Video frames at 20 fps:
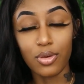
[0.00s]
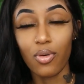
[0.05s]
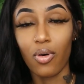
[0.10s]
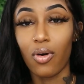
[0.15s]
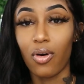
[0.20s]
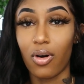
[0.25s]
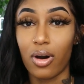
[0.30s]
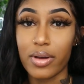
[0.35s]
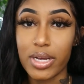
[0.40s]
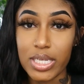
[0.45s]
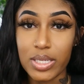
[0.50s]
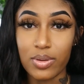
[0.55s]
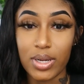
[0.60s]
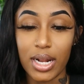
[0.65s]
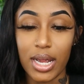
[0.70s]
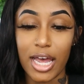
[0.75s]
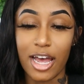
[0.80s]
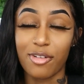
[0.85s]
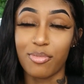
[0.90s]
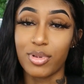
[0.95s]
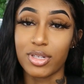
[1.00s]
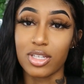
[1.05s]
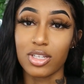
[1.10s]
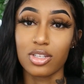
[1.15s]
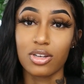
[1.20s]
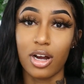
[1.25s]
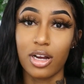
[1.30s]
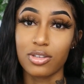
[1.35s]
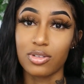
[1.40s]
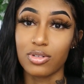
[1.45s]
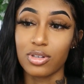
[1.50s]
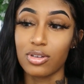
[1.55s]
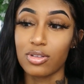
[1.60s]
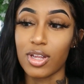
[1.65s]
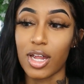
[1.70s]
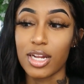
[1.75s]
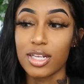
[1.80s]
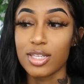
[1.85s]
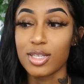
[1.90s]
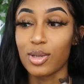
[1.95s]
you always want to have business cards on
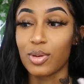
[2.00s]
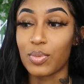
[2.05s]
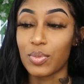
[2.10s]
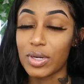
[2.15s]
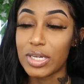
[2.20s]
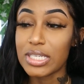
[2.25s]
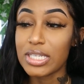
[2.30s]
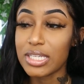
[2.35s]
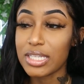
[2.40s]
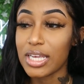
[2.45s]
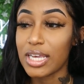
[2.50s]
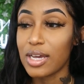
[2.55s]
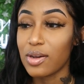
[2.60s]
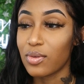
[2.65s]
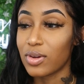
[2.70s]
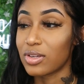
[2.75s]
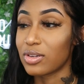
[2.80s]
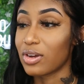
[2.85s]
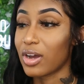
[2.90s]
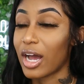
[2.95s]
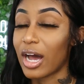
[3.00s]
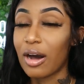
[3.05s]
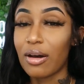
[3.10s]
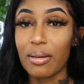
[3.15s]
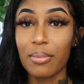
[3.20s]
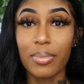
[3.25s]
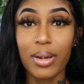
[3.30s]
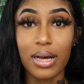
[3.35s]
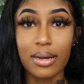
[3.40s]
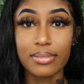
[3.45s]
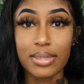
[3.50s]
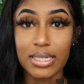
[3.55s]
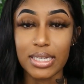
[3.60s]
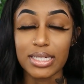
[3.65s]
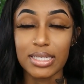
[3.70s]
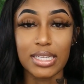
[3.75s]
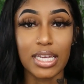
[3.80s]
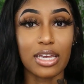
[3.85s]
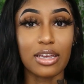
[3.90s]
you. That is the worst thing when you're out in public.